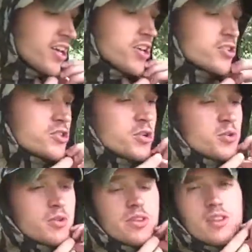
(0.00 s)

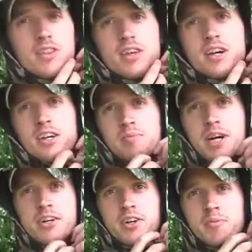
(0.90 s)
So the
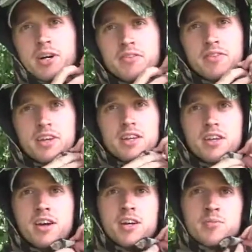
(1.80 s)
Uncompahgre Puffy,
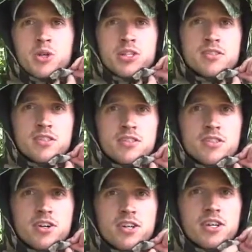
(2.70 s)
you can see
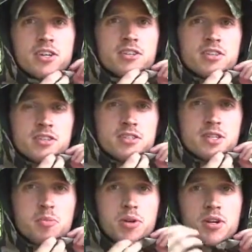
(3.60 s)
starting here at the
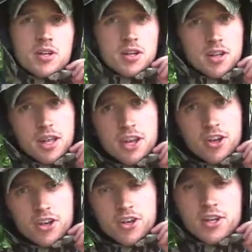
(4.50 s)
zipper and
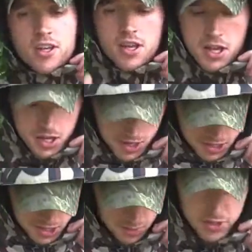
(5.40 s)
hood. The
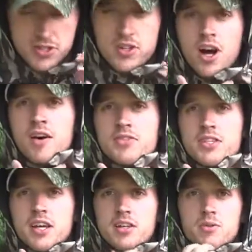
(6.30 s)
zipper is
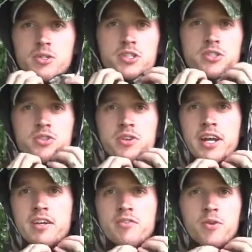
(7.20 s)
offset, which is
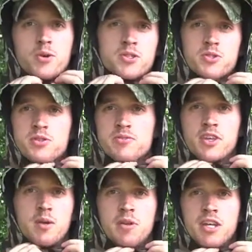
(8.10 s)
great for sort of
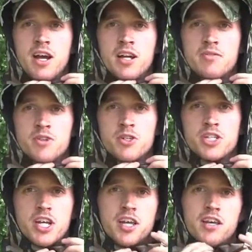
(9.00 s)
keeping it out of your
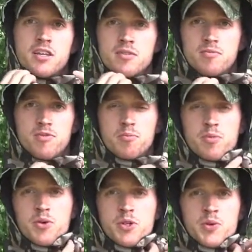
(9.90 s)
chin, from
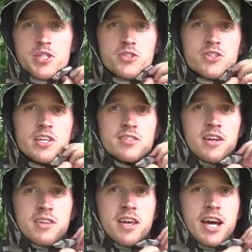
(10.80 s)
pulling your whiskers, things
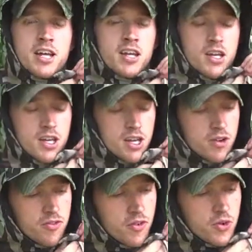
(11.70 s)
like that.
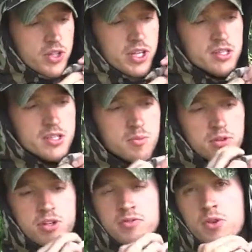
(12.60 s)
Full length
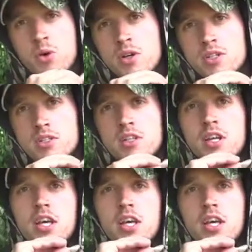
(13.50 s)
zipper, of course.